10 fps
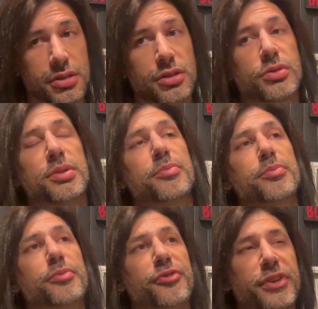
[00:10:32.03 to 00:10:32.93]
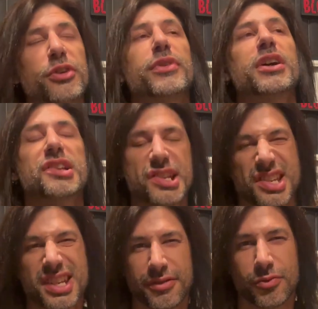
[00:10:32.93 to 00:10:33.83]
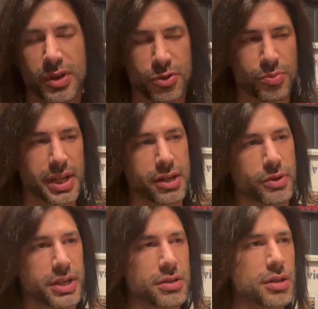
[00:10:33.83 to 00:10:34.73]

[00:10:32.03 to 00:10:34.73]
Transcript: you can feel very stiff when you play to it.